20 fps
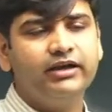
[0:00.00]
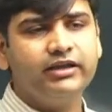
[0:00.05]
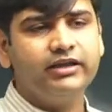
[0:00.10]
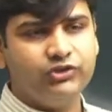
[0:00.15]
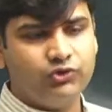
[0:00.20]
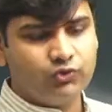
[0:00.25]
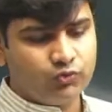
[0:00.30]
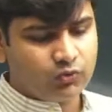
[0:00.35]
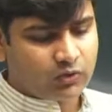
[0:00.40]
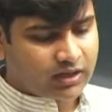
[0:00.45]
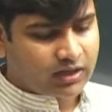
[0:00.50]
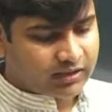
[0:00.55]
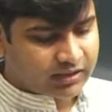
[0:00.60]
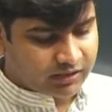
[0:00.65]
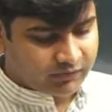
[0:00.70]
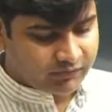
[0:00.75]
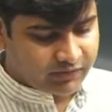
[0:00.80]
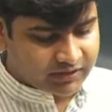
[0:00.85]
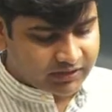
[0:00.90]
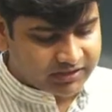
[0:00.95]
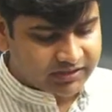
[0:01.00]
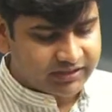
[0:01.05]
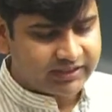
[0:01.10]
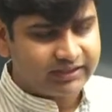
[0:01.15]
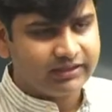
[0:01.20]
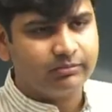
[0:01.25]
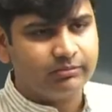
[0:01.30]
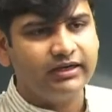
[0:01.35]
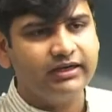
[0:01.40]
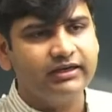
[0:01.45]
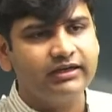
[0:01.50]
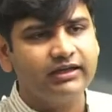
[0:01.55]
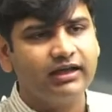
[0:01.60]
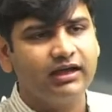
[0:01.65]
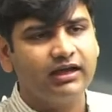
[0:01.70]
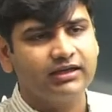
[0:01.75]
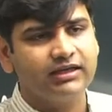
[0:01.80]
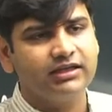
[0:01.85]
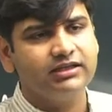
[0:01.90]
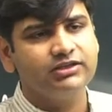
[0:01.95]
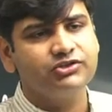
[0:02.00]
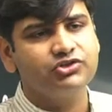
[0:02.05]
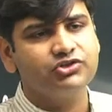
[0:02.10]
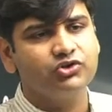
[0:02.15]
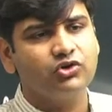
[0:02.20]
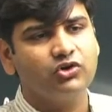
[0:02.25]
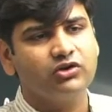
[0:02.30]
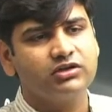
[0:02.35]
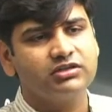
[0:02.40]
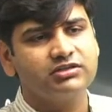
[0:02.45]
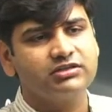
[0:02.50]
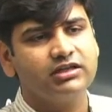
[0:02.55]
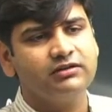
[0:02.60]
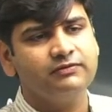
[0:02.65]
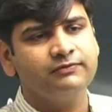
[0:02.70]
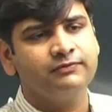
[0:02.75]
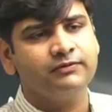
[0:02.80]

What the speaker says: you are giving statement against yourself